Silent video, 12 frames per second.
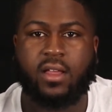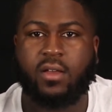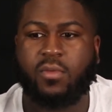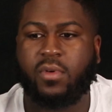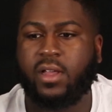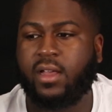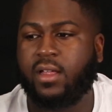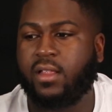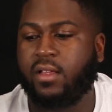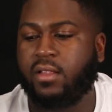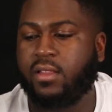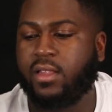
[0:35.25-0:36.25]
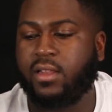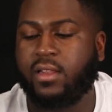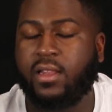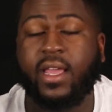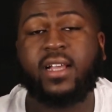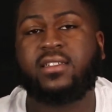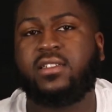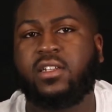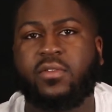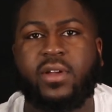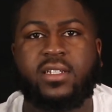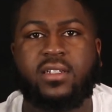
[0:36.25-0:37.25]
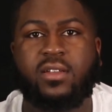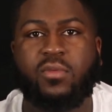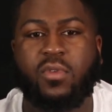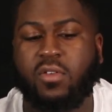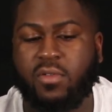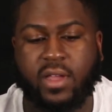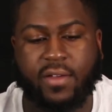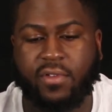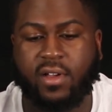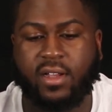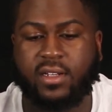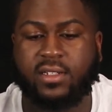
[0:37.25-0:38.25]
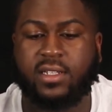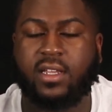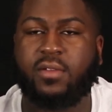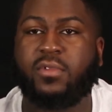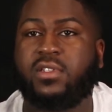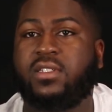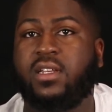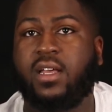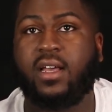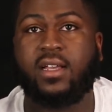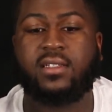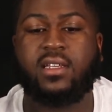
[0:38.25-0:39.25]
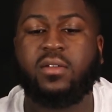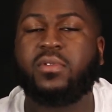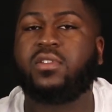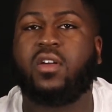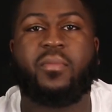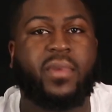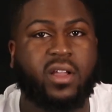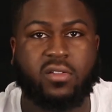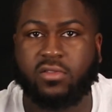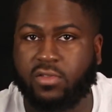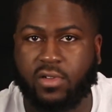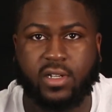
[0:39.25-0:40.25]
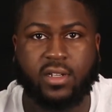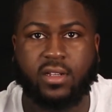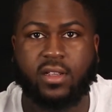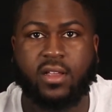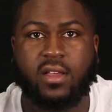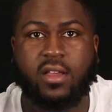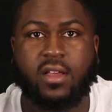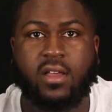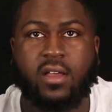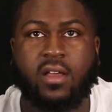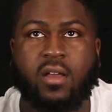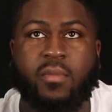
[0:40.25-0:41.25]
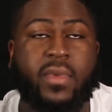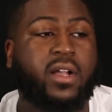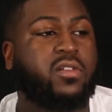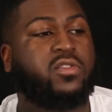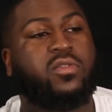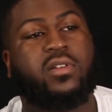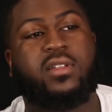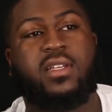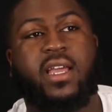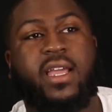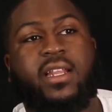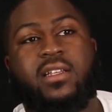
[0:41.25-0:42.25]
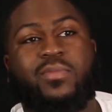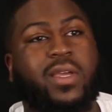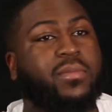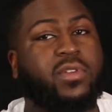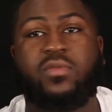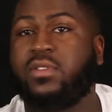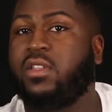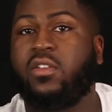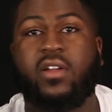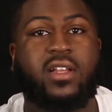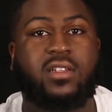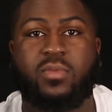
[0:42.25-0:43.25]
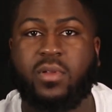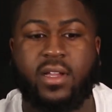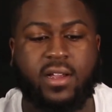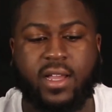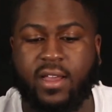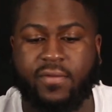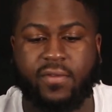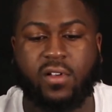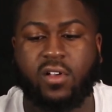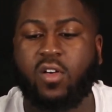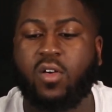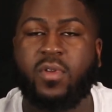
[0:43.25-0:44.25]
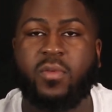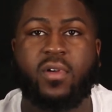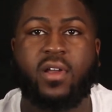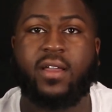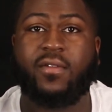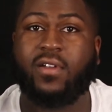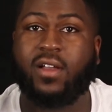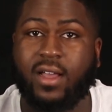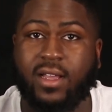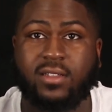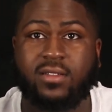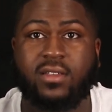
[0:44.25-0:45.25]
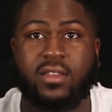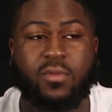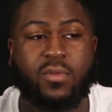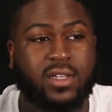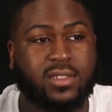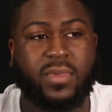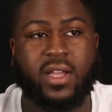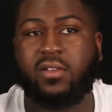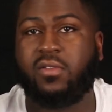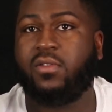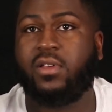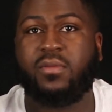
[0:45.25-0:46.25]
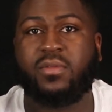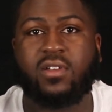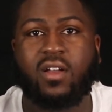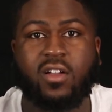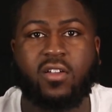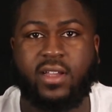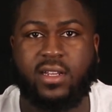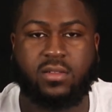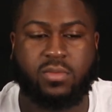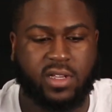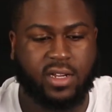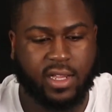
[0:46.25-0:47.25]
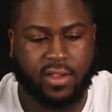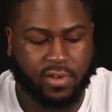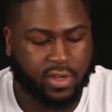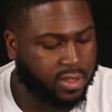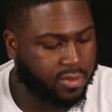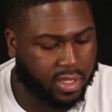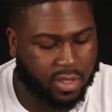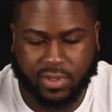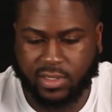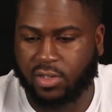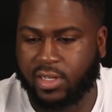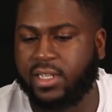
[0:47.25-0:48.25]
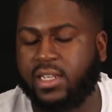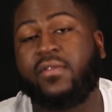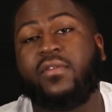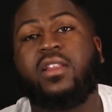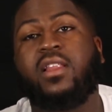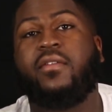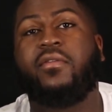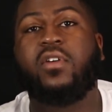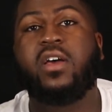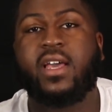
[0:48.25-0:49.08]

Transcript: What the next generation won't ever understand was, to us, he was our Michael Jordan. Michael Jordan to '80s babies was the greatest player ever. Kobe Bryant for us was Michael. He was our greatest player ever. He was on a different level.